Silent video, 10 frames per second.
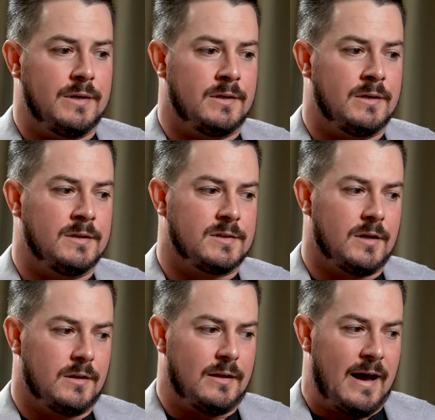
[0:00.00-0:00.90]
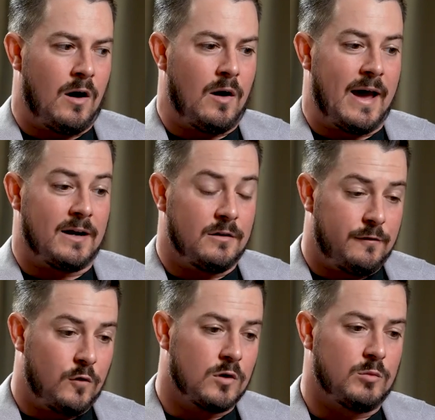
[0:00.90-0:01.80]
is allow, at an
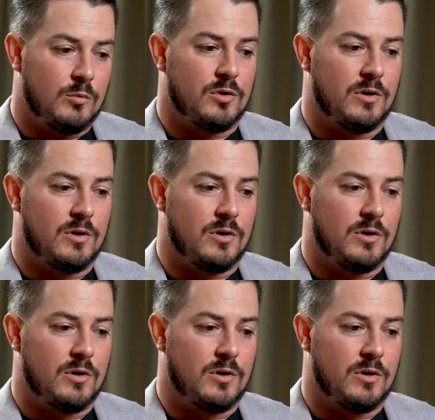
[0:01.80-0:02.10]
affordable